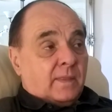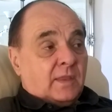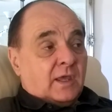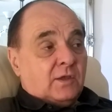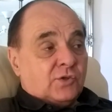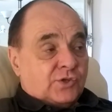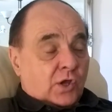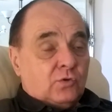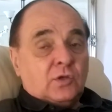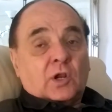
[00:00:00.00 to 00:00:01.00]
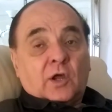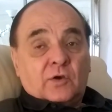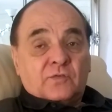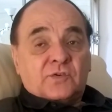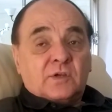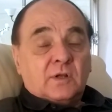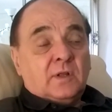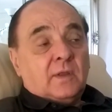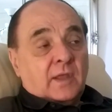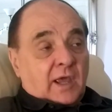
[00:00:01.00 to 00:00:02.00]
they sewed the clothes,
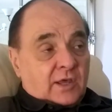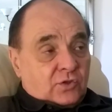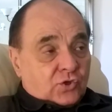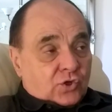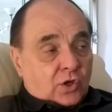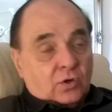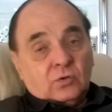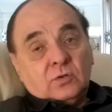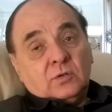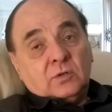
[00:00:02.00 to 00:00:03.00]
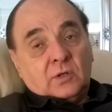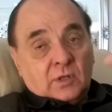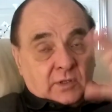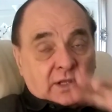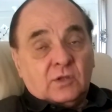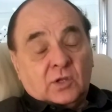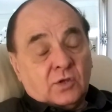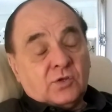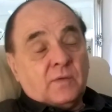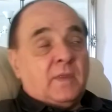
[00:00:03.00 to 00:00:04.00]
okay. had the show, and then you
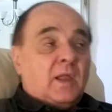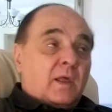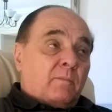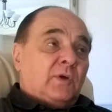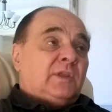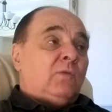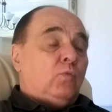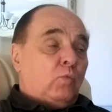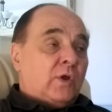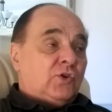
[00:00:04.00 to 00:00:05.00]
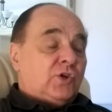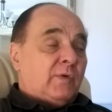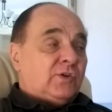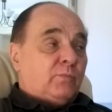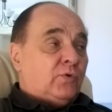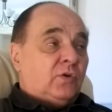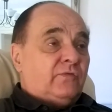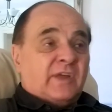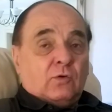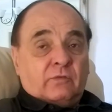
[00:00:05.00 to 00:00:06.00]
know. Yeah. But then when she went to
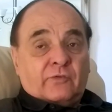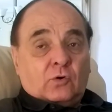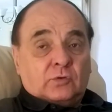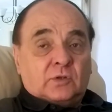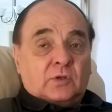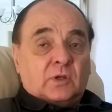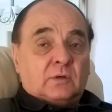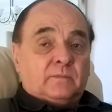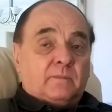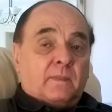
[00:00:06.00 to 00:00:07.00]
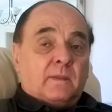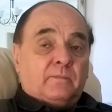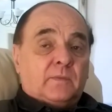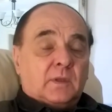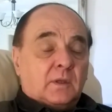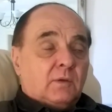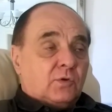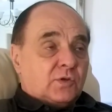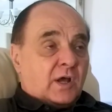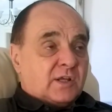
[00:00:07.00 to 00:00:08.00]
Perth, they all folded. You know. Oh, I see.
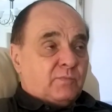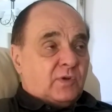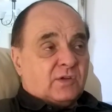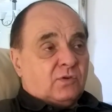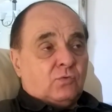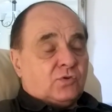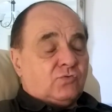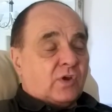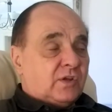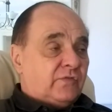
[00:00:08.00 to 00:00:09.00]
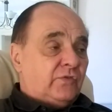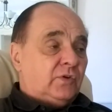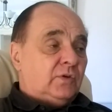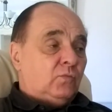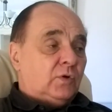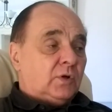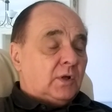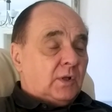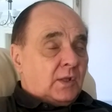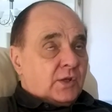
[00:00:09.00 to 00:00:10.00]
Gotcha. Your husband had, was transferred.
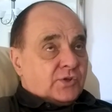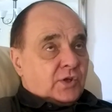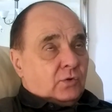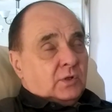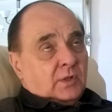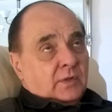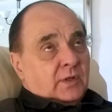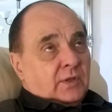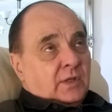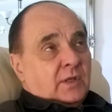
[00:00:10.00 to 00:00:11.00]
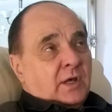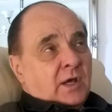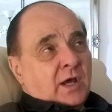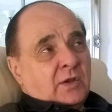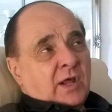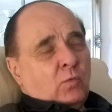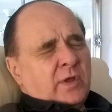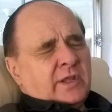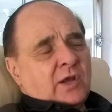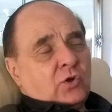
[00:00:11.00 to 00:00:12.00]
So uh, and now
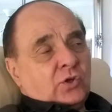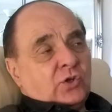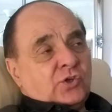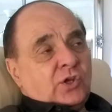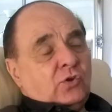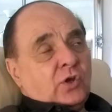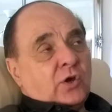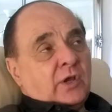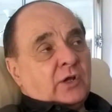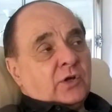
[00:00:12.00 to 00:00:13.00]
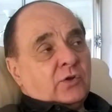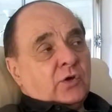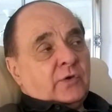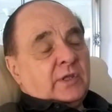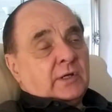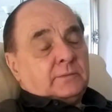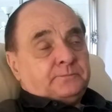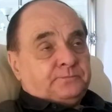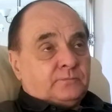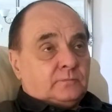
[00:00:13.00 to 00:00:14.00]
whether that could continue going, I don't it's know
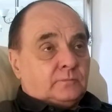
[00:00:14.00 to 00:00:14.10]
either.